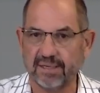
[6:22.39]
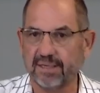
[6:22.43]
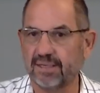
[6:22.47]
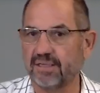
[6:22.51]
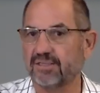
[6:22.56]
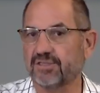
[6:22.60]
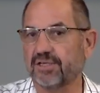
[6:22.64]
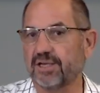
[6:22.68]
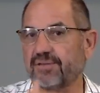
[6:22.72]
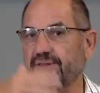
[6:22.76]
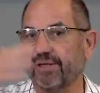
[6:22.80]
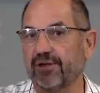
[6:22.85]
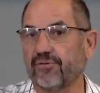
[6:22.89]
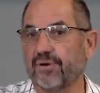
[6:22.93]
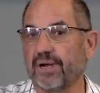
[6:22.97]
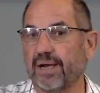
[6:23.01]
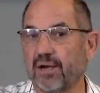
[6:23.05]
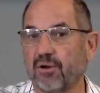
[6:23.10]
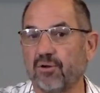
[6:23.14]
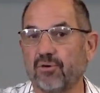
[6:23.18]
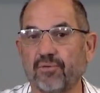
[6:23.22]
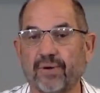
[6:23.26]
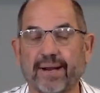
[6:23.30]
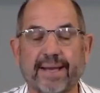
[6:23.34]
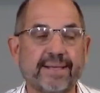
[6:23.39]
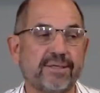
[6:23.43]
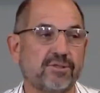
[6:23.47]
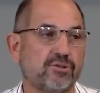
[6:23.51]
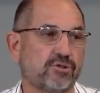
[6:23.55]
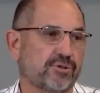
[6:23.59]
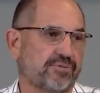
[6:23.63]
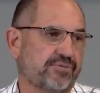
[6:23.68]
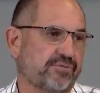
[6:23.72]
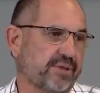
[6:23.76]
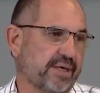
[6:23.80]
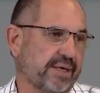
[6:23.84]
So there were a whole range
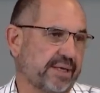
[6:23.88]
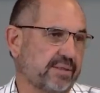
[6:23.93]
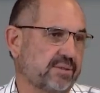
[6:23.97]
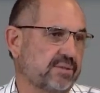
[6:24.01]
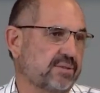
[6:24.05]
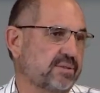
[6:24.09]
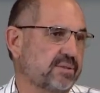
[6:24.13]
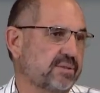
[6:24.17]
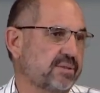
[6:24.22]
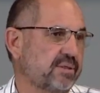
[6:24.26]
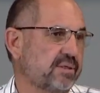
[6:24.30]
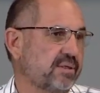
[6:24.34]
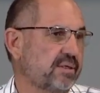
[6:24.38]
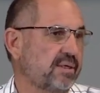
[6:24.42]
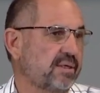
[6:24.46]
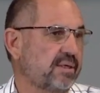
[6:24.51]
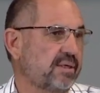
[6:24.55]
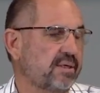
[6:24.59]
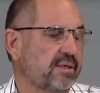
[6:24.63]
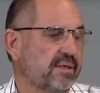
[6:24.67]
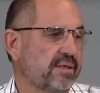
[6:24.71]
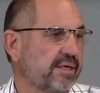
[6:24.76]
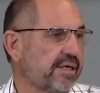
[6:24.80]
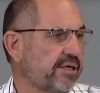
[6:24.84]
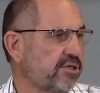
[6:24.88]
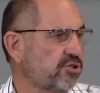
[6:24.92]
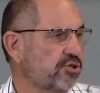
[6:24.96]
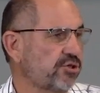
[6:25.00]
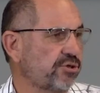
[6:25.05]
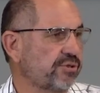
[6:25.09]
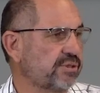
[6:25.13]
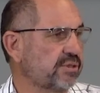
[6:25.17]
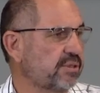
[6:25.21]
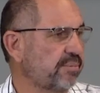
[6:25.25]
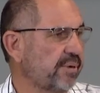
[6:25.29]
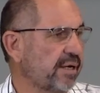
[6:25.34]
of things
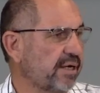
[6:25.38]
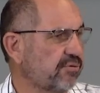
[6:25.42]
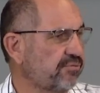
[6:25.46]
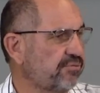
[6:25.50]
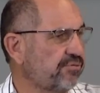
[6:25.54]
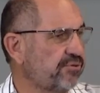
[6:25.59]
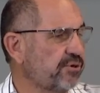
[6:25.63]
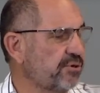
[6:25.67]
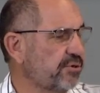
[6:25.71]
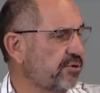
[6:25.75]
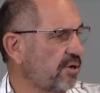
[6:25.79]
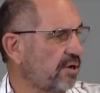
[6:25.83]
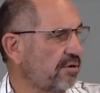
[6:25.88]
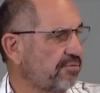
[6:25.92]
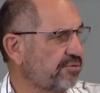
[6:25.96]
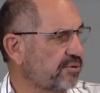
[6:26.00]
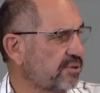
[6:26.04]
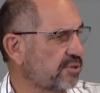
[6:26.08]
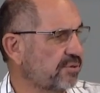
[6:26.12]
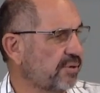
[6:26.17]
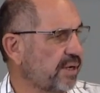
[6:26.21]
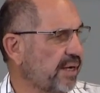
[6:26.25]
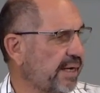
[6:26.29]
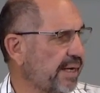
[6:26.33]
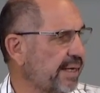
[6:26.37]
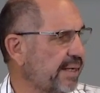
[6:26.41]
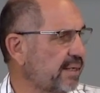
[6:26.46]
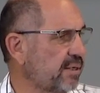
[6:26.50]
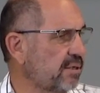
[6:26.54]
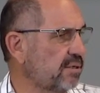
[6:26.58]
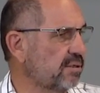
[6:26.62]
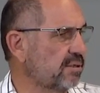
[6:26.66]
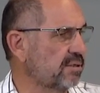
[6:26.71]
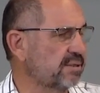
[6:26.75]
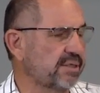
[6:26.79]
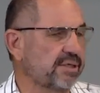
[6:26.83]
issues about food offered to
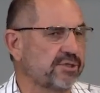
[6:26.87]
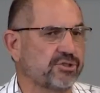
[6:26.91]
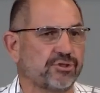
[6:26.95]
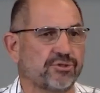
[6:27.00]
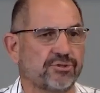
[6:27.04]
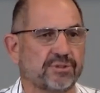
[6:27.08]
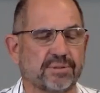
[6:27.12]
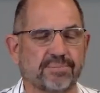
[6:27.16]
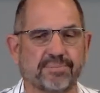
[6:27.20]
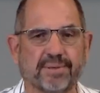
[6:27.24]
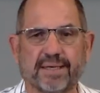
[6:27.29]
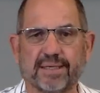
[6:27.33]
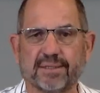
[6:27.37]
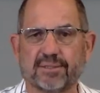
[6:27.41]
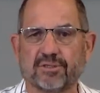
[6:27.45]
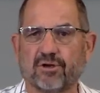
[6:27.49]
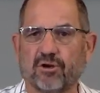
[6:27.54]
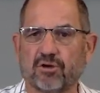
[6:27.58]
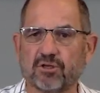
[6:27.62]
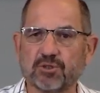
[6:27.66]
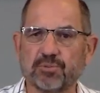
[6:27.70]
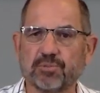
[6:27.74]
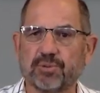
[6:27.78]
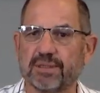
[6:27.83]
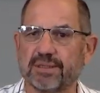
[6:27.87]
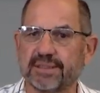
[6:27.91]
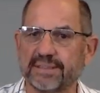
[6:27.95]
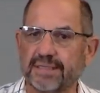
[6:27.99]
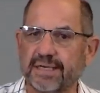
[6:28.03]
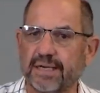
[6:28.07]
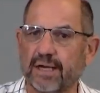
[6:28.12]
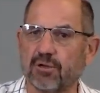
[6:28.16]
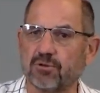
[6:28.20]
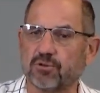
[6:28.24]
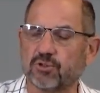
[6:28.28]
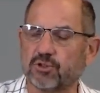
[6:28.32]
idols, issues about gospel and
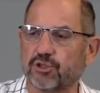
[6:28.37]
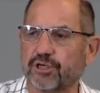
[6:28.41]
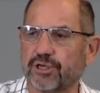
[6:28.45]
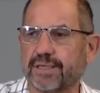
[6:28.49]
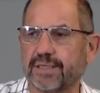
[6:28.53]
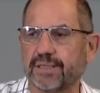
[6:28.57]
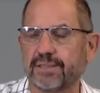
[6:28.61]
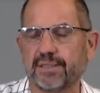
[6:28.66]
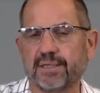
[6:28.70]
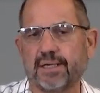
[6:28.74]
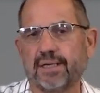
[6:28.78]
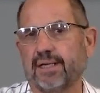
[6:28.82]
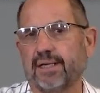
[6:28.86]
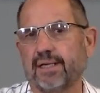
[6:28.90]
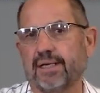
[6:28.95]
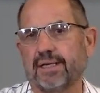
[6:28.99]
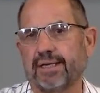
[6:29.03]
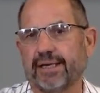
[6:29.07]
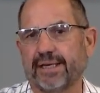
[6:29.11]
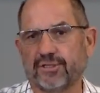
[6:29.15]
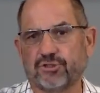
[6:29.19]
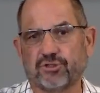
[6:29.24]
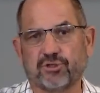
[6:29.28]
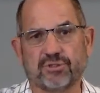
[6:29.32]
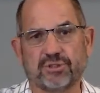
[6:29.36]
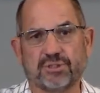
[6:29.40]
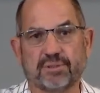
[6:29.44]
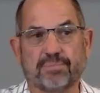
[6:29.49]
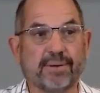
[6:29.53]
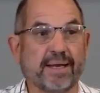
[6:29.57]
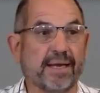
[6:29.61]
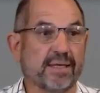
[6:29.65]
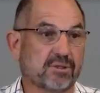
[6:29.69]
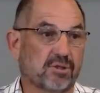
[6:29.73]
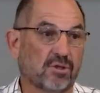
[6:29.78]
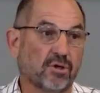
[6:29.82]
culture, issues
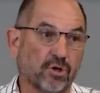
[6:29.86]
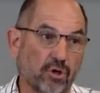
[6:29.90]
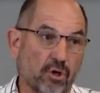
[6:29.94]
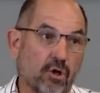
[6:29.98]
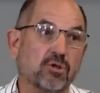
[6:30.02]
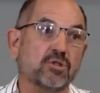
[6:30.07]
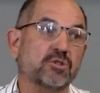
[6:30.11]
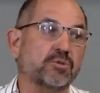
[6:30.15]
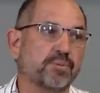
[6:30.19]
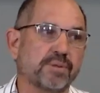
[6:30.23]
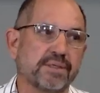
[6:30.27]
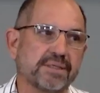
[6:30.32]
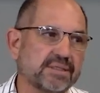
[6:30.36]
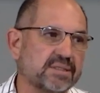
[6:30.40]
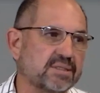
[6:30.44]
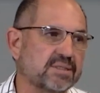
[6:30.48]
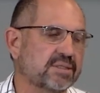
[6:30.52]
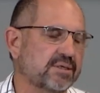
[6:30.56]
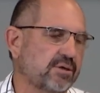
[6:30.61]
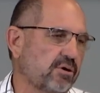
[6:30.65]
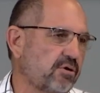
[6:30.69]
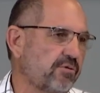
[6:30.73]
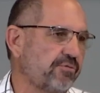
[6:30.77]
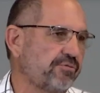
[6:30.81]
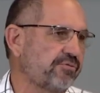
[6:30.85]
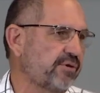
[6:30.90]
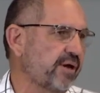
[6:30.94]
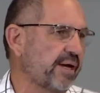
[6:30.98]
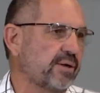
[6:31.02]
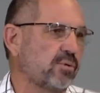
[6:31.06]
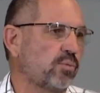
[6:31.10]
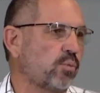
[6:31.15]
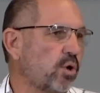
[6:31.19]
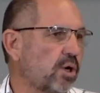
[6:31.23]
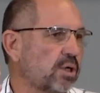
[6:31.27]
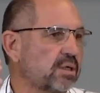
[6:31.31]
about the gospel itself
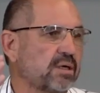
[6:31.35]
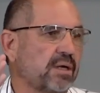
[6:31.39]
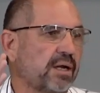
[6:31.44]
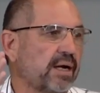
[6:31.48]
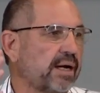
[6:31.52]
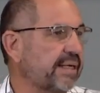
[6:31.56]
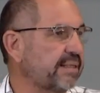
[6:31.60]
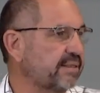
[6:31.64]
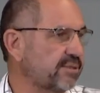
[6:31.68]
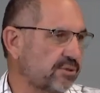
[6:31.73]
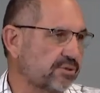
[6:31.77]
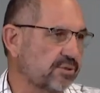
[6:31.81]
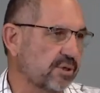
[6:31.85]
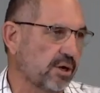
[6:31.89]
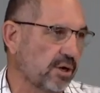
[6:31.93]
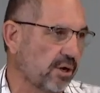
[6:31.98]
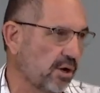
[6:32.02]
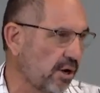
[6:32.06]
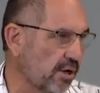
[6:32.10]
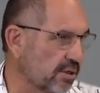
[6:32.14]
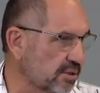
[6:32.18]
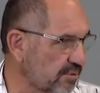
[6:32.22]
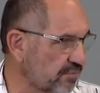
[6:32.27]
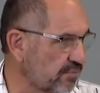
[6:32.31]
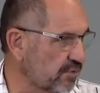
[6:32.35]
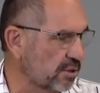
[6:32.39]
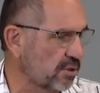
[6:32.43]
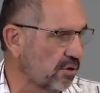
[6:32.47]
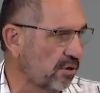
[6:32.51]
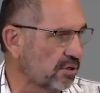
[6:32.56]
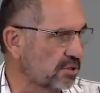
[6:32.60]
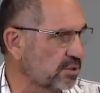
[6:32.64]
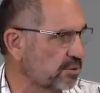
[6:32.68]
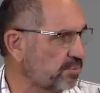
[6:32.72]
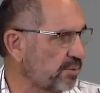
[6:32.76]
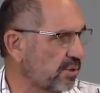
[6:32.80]
and what lies at the heart of the
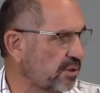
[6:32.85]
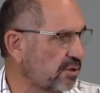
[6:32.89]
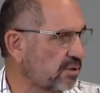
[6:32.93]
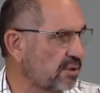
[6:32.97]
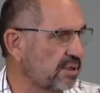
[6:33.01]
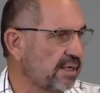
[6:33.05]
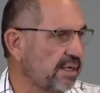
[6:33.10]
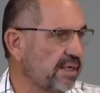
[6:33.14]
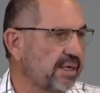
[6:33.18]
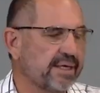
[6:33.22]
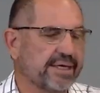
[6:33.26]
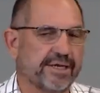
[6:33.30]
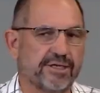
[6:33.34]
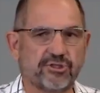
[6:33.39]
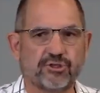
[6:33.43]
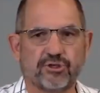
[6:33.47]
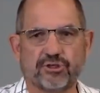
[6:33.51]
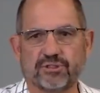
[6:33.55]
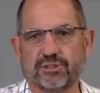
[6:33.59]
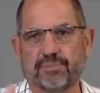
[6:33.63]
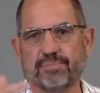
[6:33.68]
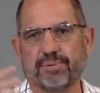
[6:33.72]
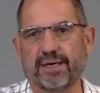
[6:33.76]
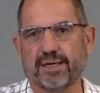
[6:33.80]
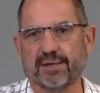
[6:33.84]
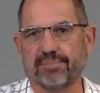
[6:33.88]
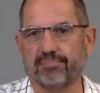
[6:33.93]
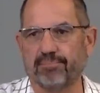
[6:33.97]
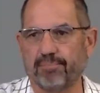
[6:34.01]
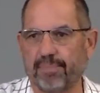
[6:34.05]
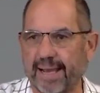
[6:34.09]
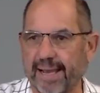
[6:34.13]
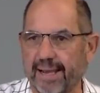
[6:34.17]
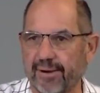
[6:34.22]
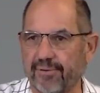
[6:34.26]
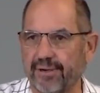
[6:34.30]
gospel, issues about
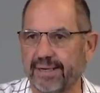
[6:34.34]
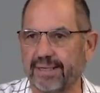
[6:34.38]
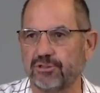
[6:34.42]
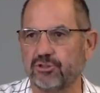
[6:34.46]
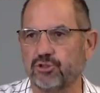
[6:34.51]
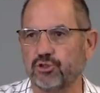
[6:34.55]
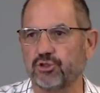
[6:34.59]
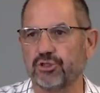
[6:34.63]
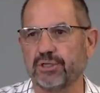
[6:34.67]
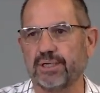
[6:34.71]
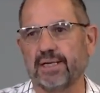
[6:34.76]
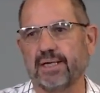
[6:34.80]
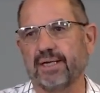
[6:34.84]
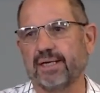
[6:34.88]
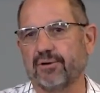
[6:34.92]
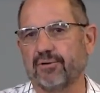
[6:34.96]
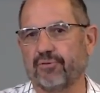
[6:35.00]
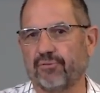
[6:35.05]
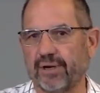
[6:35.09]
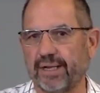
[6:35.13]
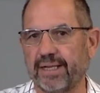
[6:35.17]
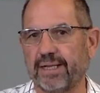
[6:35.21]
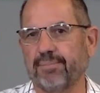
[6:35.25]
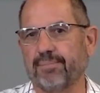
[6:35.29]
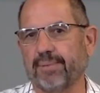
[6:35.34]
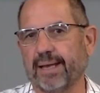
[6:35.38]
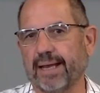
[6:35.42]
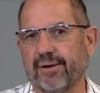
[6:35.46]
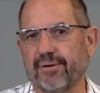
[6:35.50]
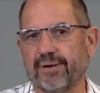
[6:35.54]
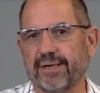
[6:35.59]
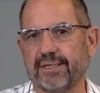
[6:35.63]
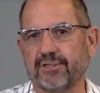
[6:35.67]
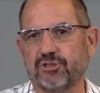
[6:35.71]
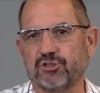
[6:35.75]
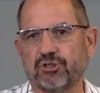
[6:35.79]
marriage,
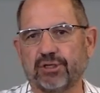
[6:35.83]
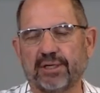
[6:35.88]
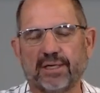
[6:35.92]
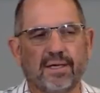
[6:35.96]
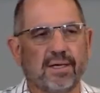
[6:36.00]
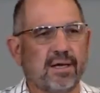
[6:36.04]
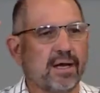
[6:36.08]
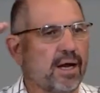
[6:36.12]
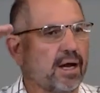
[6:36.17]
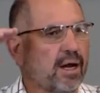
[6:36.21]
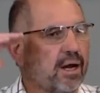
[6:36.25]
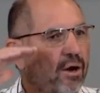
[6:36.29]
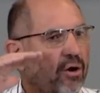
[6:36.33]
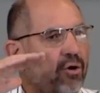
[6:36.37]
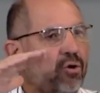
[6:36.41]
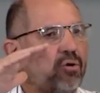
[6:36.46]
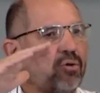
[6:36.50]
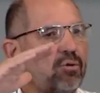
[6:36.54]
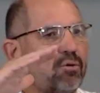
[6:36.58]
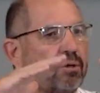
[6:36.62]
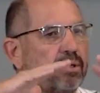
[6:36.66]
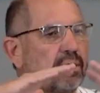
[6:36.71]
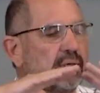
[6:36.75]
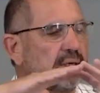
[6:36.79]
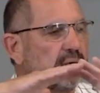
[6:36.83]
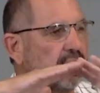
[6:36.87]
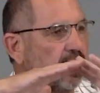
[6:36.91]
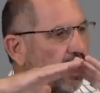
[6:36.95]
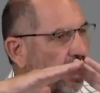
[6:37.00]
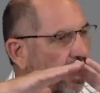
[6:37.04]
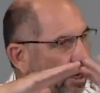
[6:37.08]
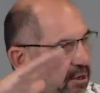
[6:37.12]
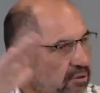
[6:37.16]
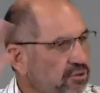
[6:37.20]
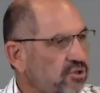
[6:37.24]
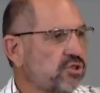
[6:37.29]
remarriage, a whole
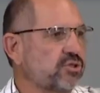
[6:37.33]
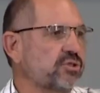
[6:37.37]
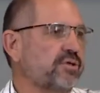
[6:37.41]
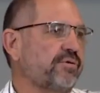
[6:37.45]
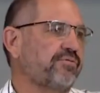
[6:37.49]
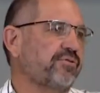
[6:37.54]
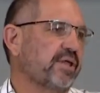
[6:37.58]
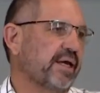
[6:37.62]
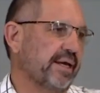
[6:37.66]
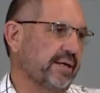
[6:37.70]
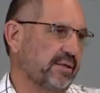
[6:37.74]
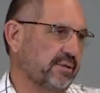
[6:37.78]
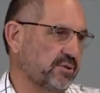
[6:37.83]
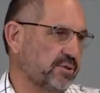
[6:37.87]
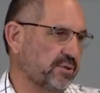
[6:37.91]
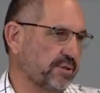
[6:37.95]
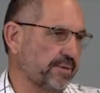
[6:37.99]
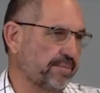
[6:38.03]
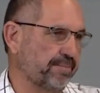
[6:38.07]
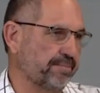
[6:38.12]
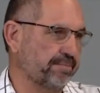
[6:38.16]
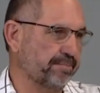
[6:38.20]
host of things.